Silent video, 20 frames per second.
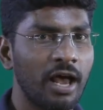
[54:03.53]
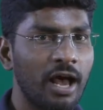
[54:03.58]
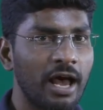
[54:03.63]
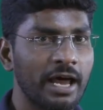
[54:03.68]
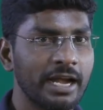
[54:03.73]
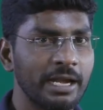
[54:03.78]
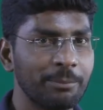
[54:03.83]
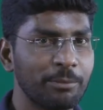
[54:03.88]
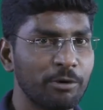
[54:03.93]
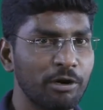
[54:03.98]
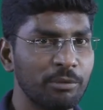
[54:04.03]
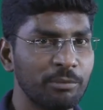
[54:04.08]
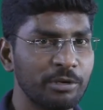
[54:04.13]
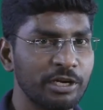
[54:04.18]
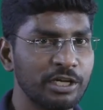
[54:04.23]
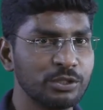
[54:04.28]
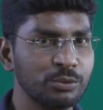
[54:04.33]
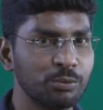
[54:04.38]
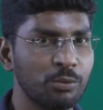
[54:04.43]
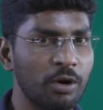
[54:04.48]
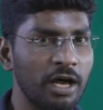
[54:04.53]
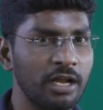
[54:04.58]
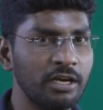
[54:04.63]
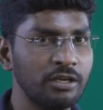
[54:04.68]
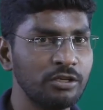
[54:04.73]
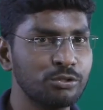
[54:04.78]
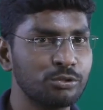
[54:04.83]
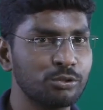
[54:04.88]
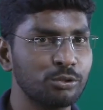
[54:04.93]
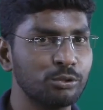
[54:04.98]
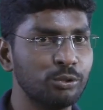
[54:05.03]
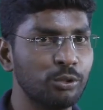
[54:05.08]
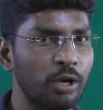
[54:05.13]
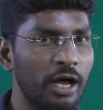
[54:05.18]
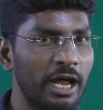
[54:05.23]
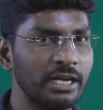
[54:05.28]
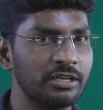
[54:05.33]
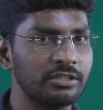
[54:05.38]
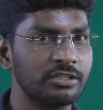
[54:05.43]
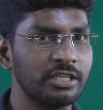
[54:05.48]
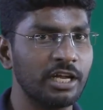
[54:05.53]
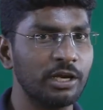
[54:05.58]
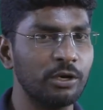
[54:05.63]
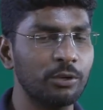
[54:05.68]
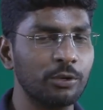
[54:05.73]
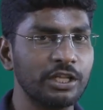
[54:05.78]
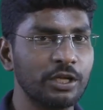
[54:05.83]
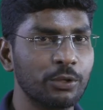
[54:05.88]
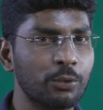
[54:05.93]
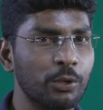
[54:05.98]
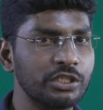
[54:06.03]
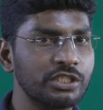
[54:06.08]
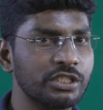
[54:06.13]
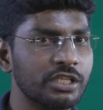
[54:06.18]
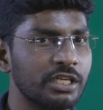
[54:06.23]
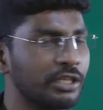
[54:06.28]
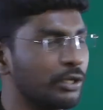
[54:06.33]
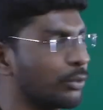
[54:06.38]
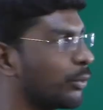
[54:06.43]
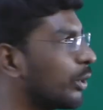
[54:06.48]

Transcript: R N A polymerase one, two and three. Look at the question. The